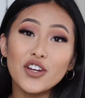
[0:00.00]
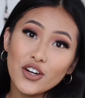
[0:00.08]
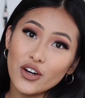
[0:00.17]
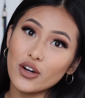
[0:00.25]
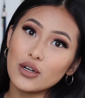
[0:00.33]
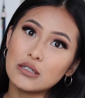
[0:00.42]
you're a
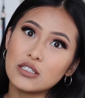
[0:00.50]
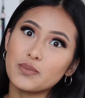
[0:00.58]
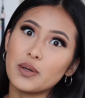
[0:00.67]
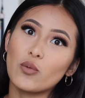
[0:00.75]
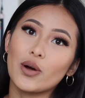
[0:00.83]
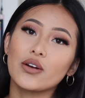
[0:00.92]
girl who's
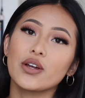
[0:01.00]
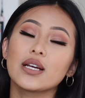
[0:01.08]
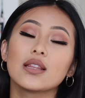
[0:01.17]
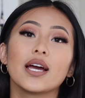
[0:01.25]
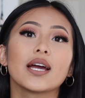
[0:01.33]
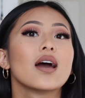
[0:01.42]
been wondering
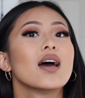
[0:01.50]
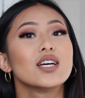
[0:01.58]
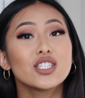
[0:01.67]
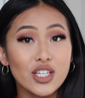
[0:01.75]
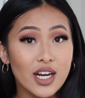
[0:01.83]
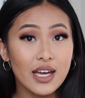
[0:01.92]
like,
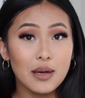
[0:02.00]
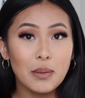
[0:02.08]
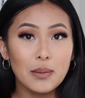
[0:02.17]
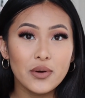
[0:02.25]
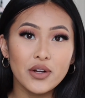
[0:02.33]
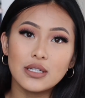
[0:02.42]
should I get
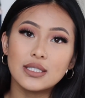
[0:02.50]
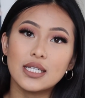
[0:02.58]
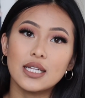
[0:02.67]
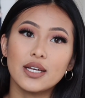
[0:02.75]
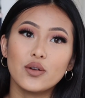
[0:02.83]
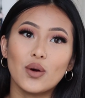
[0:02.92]
my
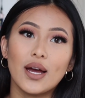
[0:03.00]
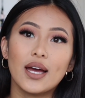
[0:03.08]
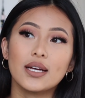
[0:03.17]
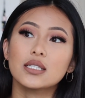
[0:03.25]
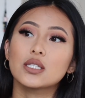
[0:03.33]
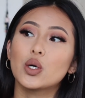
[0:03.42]
Brazilian
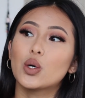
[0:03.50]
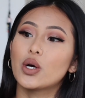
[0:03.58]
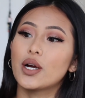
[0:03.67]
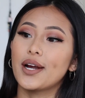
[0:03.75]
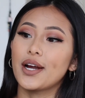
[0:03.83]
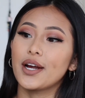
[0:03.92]
wax,
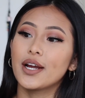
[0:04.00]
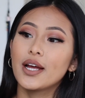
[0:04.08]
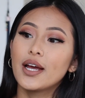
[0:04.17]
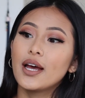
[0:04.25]
or